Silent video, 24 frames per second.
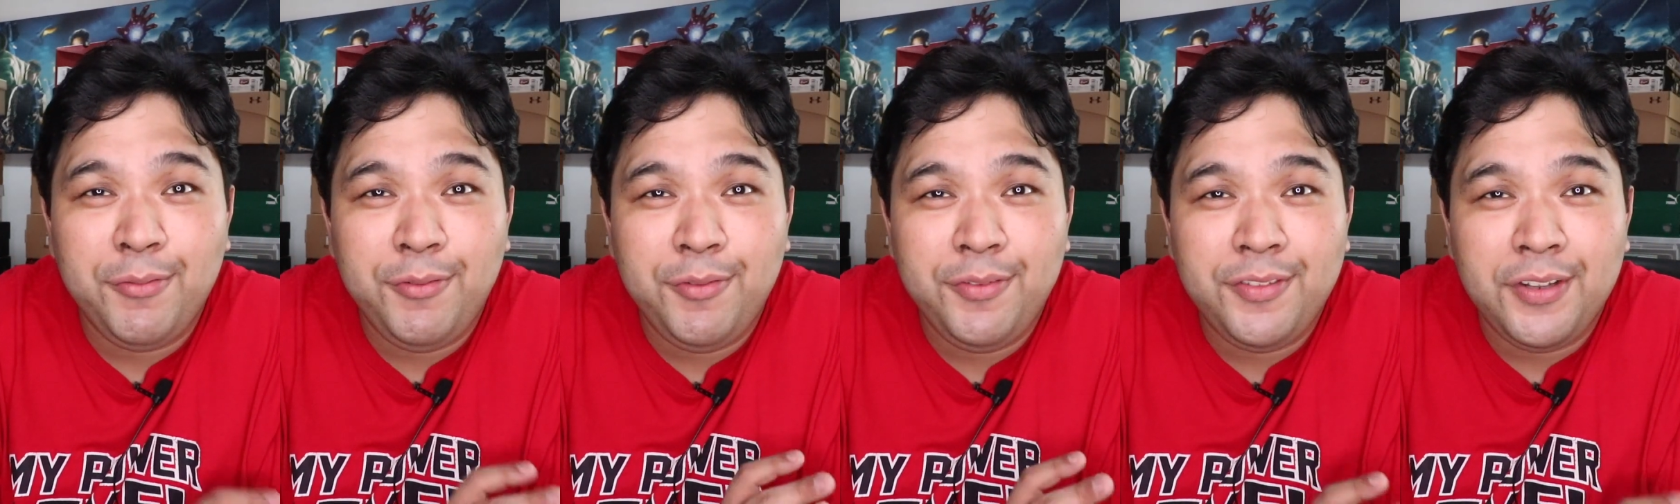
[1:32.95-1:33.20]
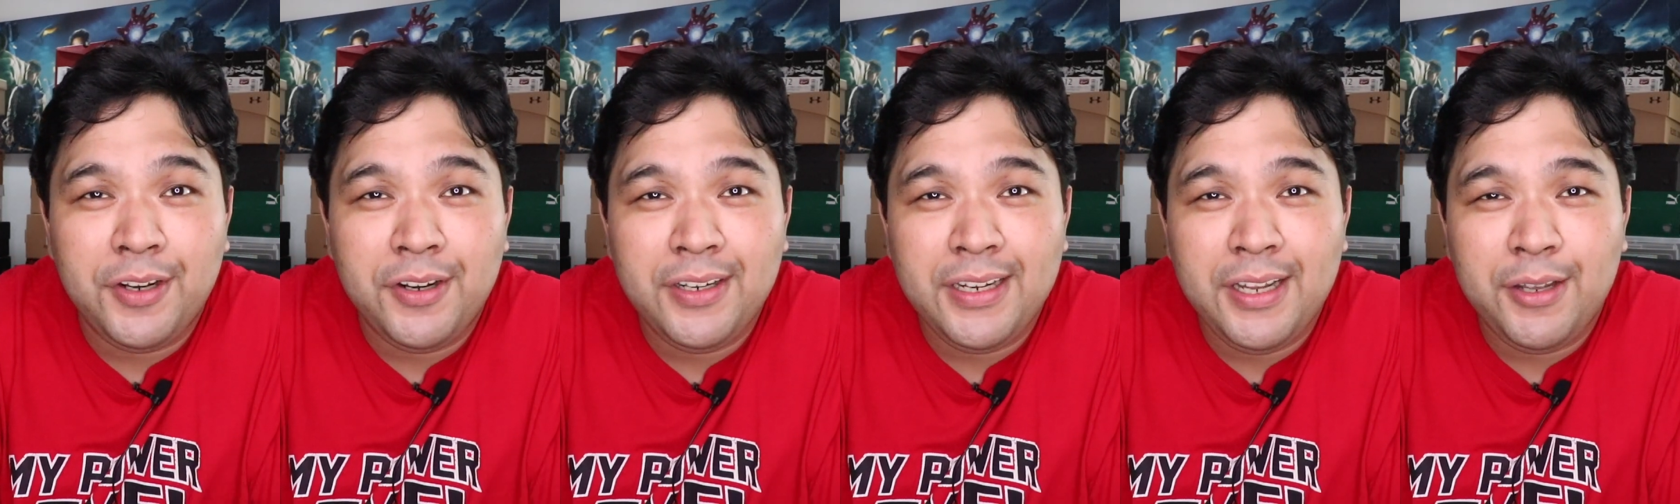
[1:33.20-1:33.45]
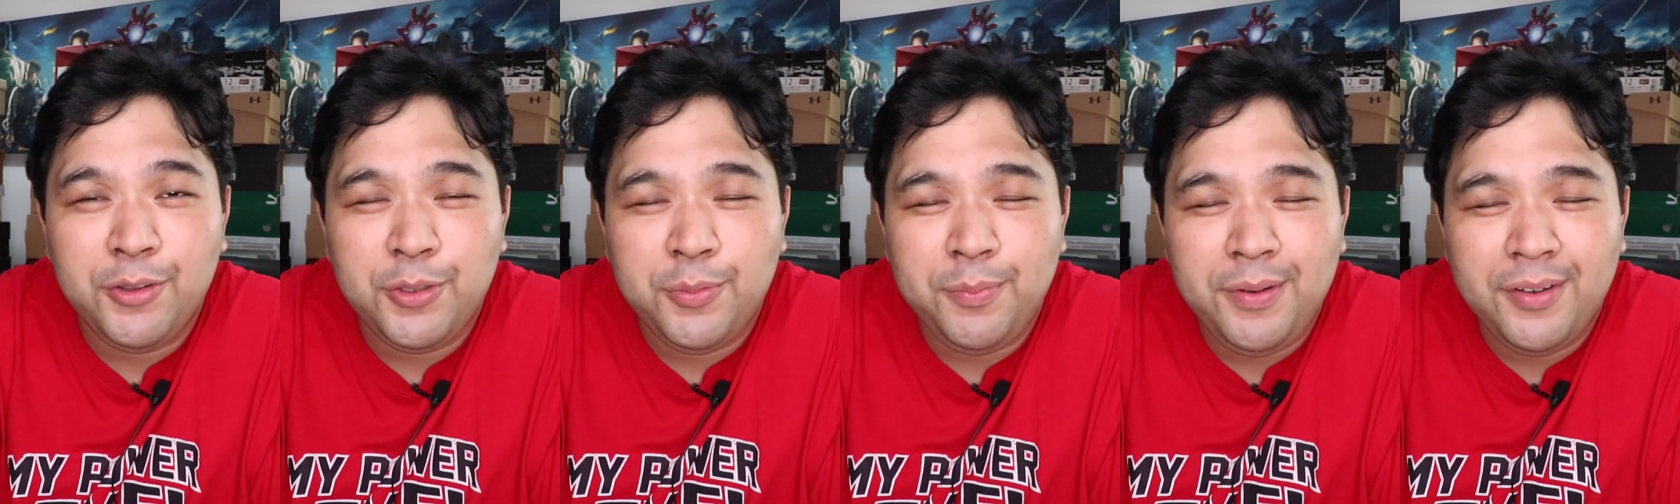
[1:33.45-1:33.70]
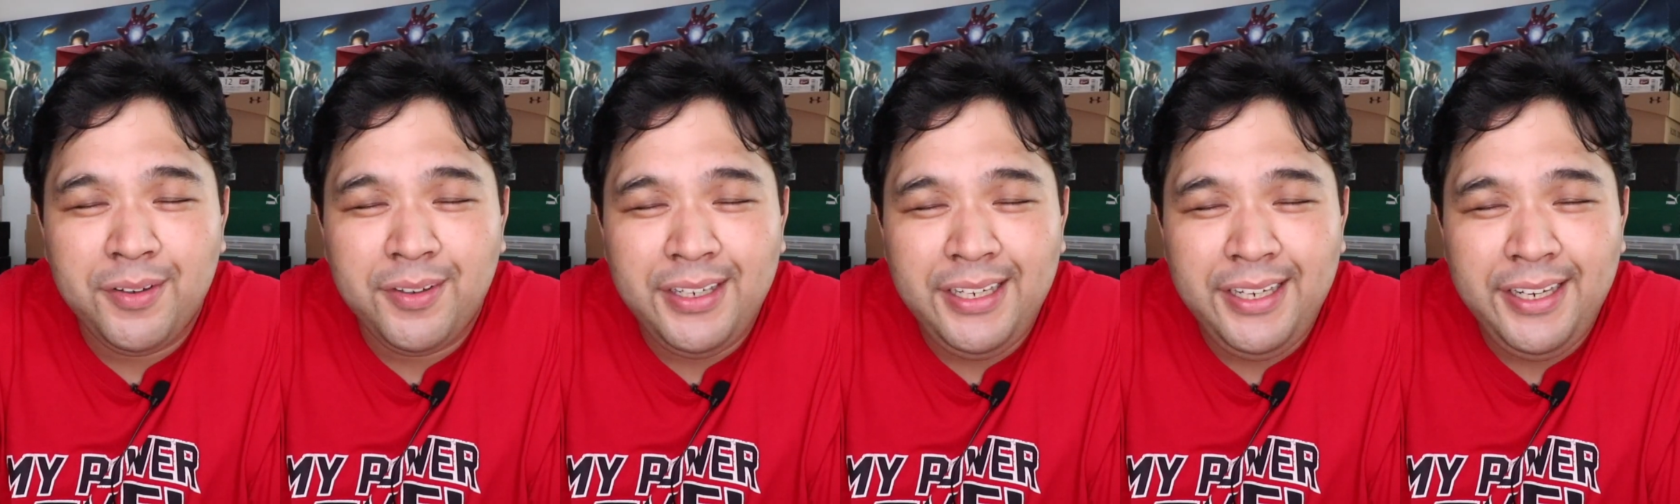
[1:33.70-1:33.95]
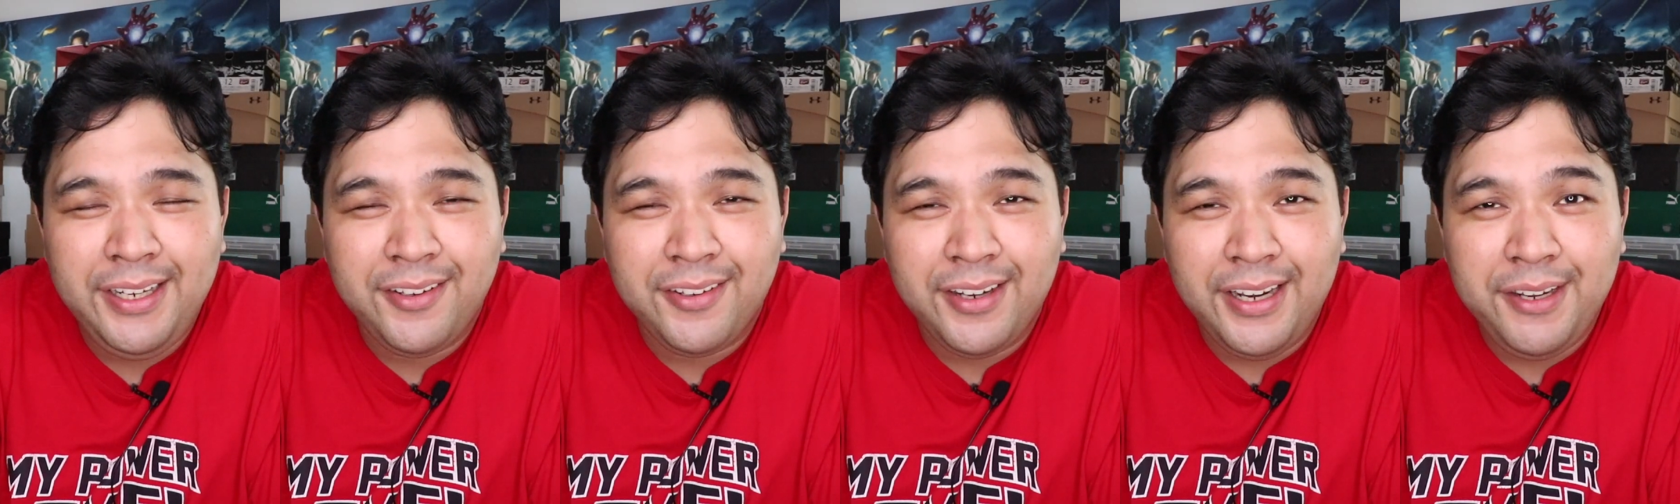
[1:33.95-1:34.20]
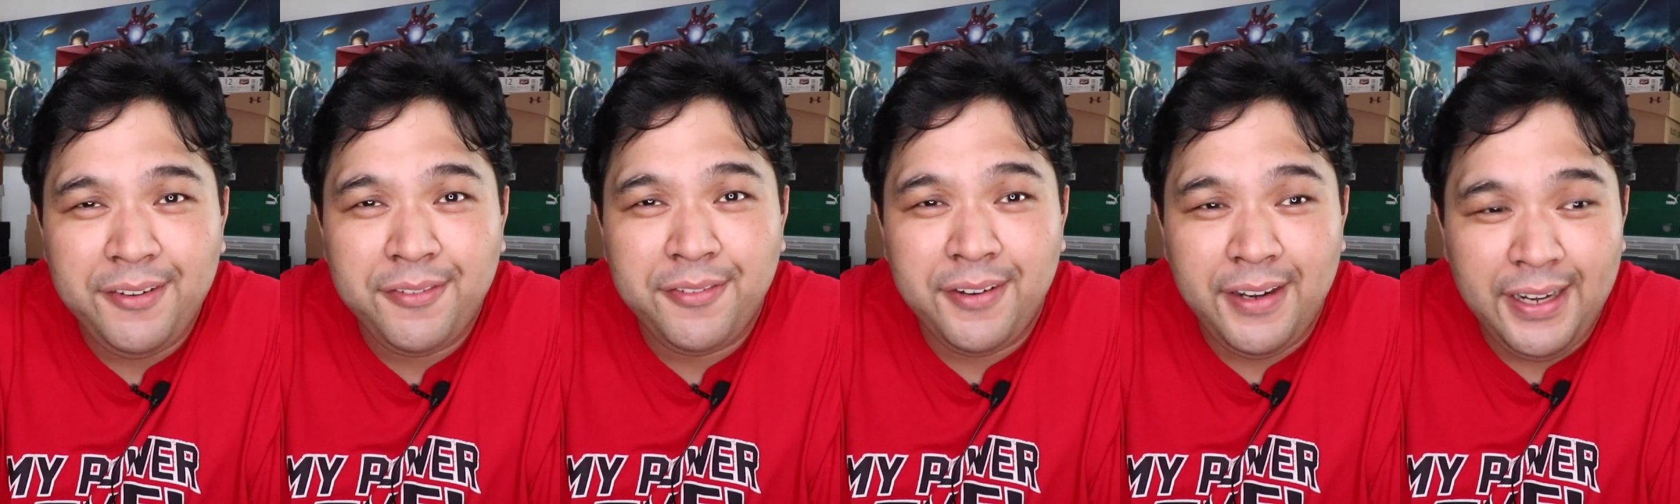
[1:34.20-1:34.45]
and we've turned out to be really
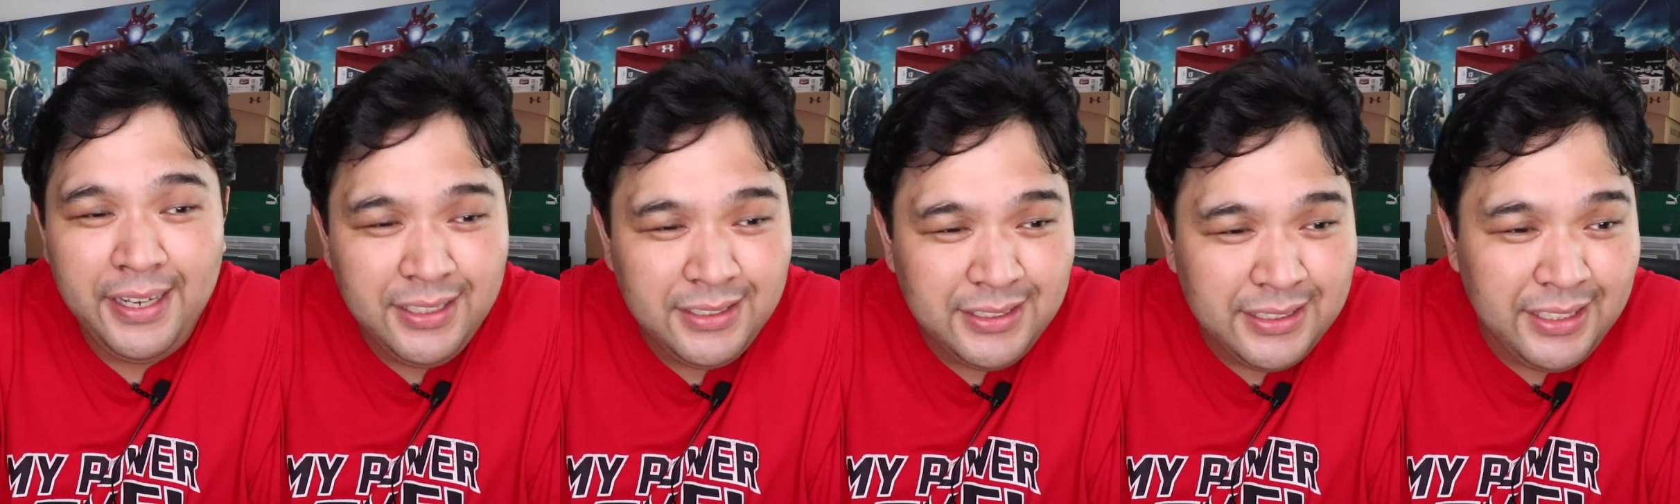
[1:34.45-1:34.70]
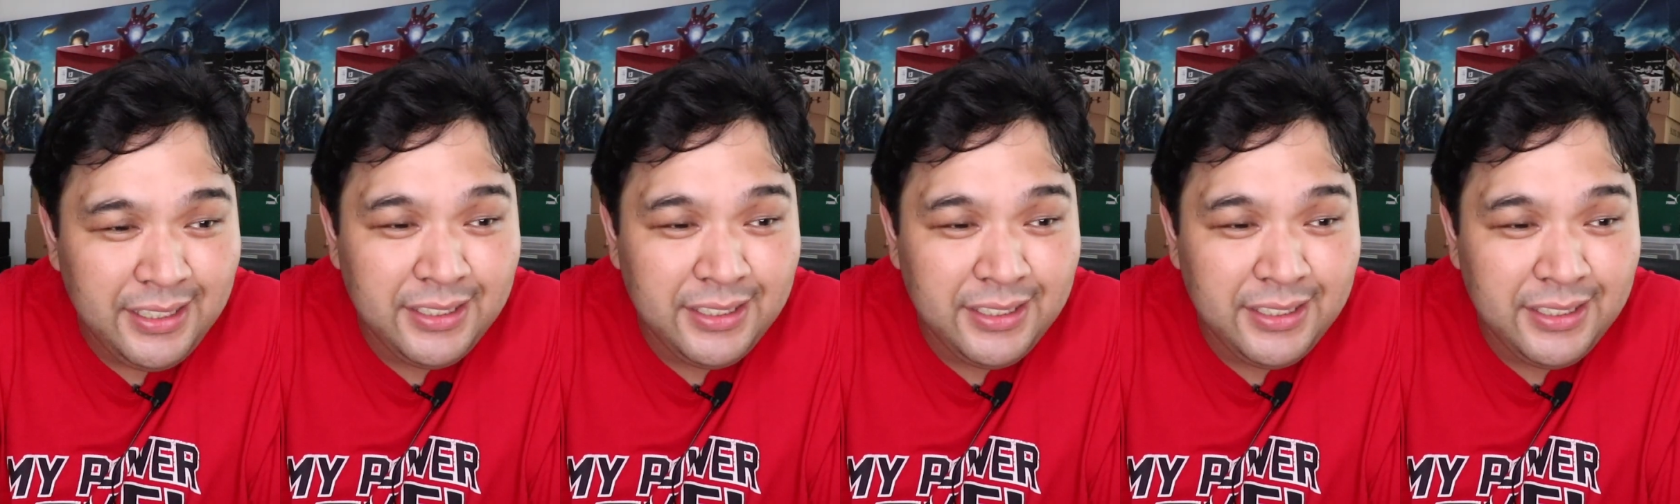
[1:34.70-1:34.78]
great friends,